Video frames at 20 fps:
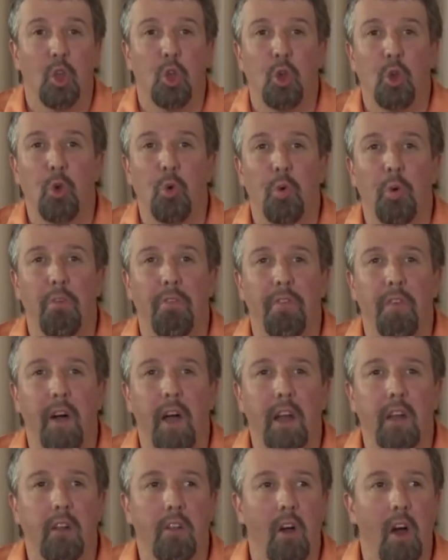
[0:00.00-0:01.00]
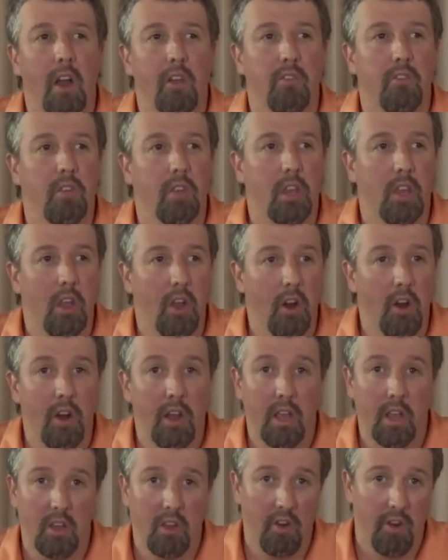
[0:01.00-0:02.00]
you will find a lot of
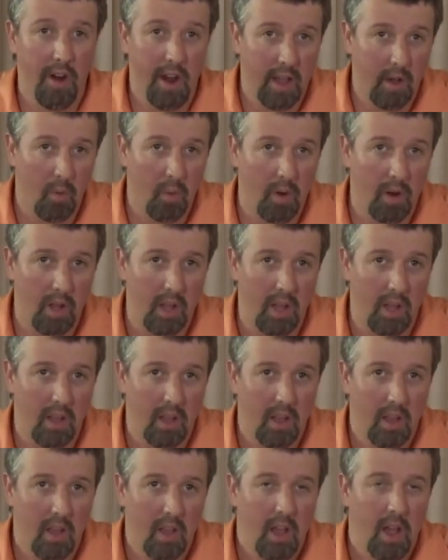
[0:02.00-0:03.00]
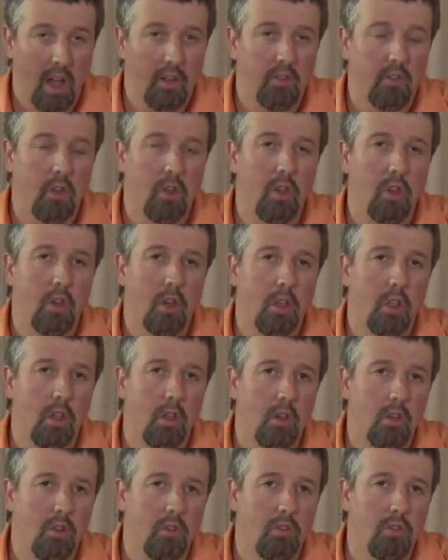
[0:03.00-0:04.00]
security in your equity and so you
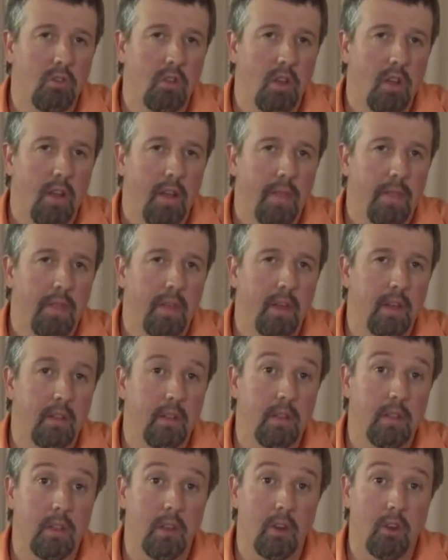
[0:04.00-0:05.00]
can use the,